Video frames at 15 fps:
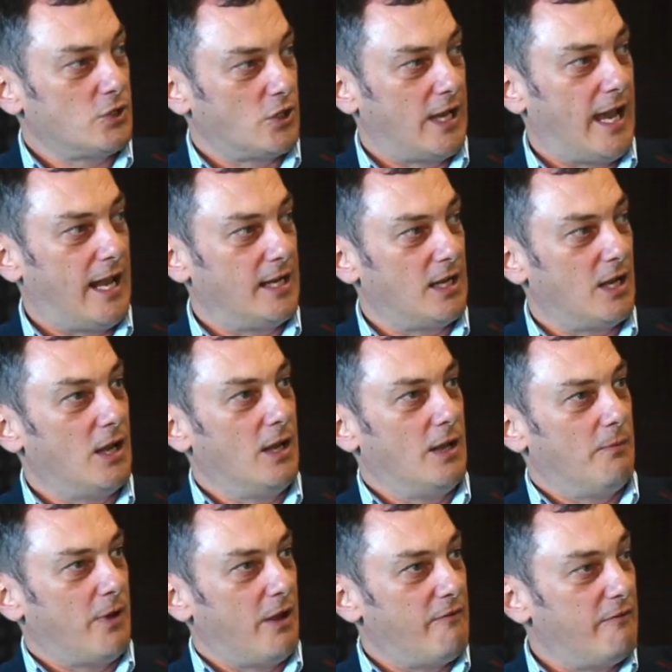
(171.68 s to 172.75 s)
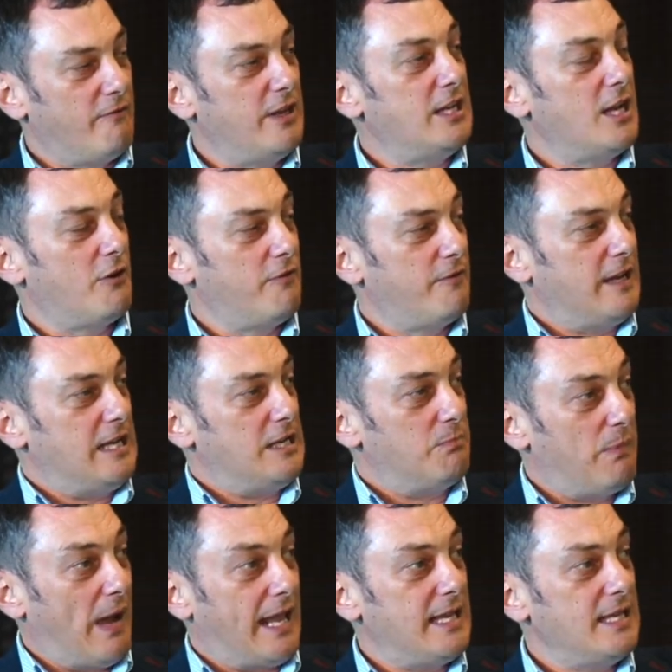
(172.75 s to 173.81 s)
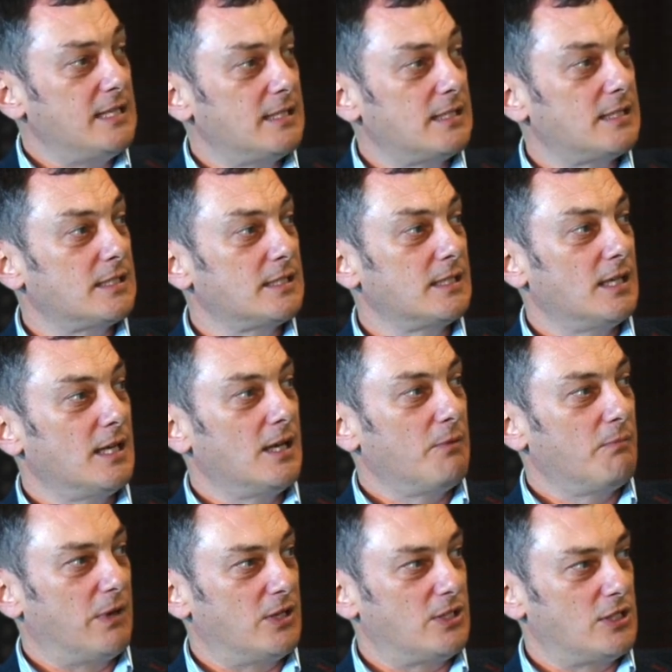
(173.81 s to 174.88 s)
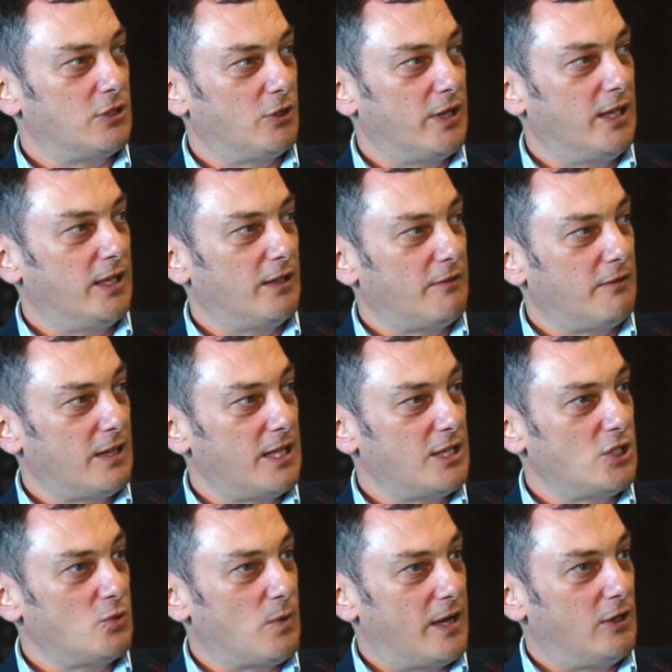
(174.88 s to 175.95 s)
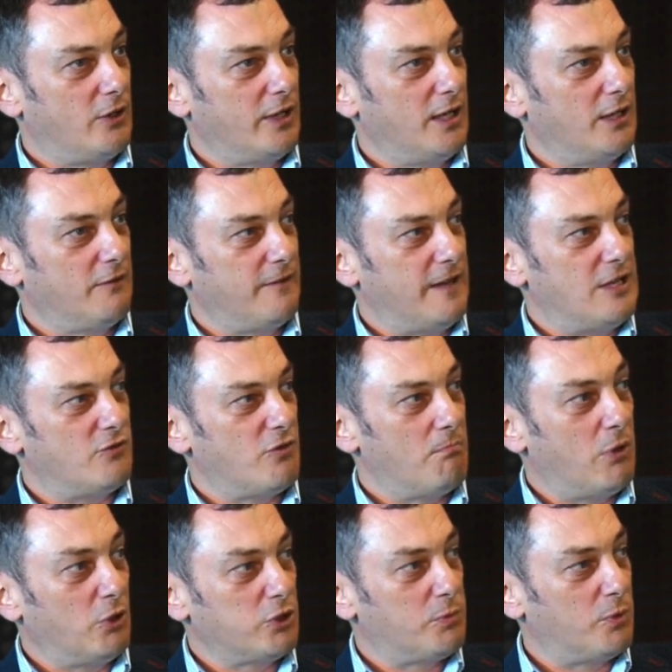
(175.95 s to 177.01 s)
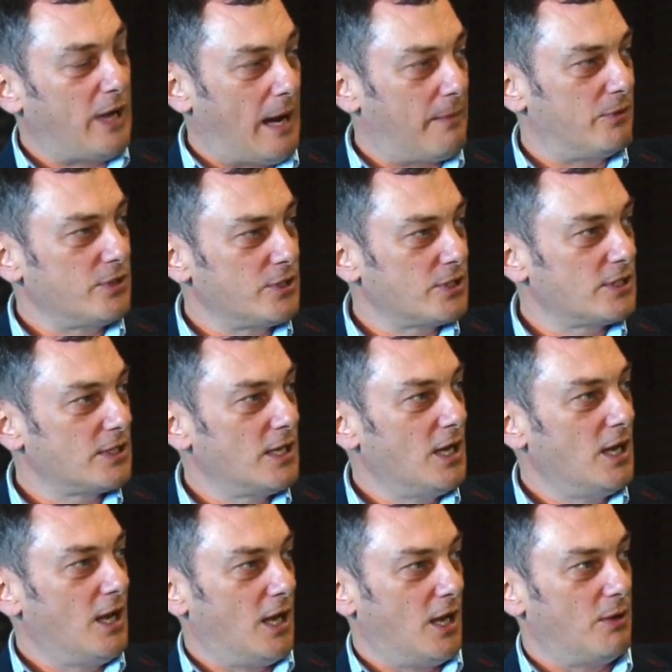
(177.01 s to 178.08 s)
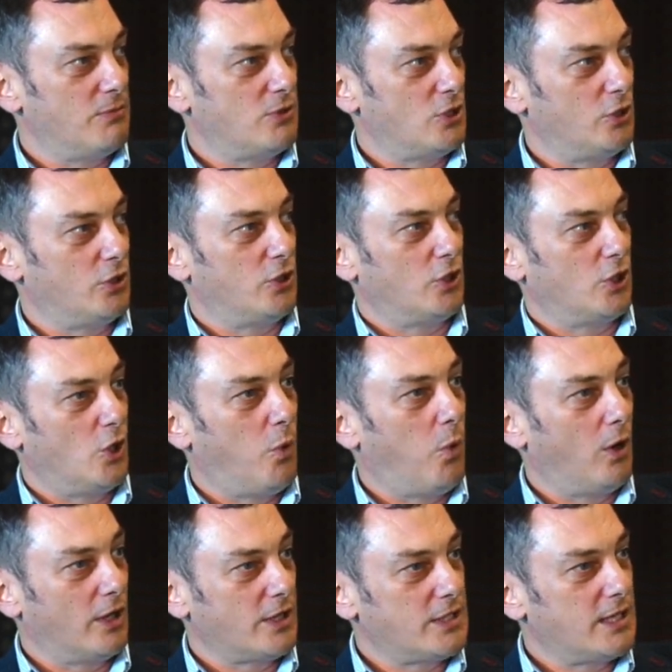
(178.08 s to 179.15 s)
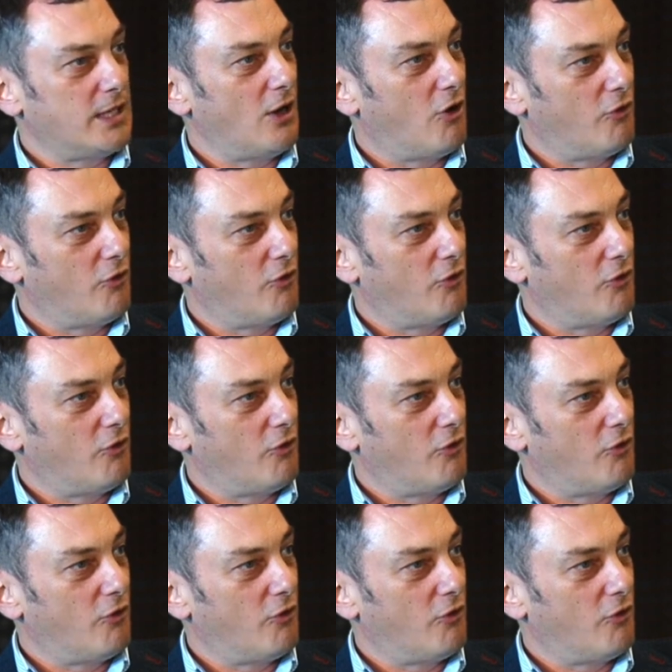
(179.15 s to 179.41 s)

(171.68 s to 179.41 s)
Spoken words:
So again, video feed based, because it's looking at, and this is where you're looking at feeds from multiple cameras, mm-hmm. To look at the quality